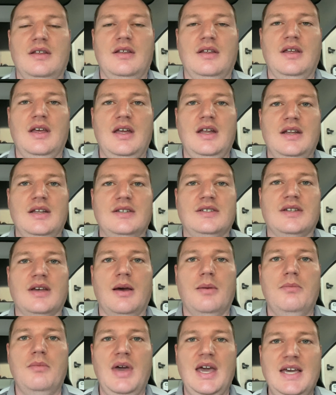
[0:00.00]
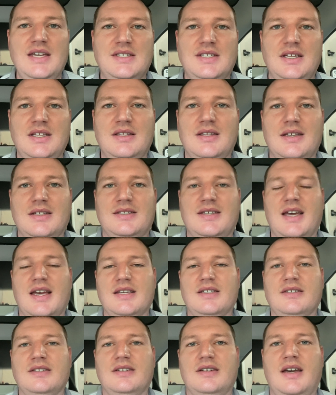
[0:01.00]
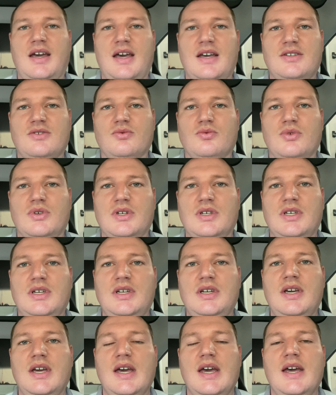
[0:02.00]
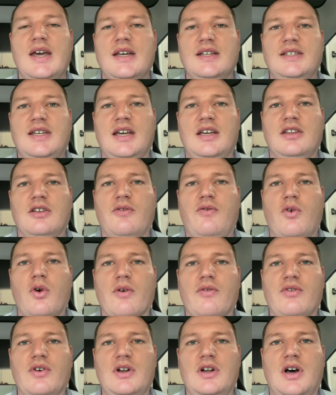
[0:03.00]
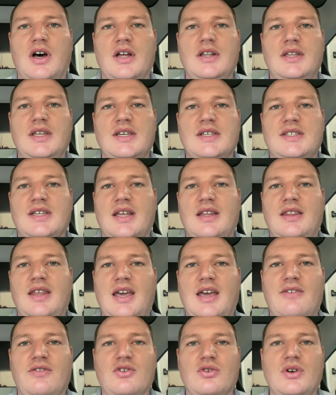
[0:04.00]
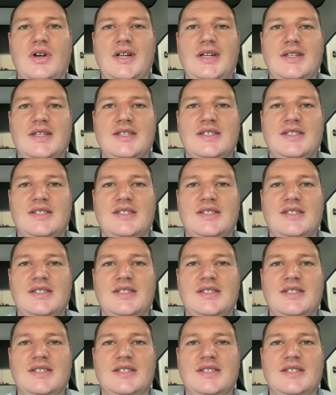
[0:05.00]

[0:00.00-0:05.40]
it is amazing that Tesla has really taken the forefront on this. They have created this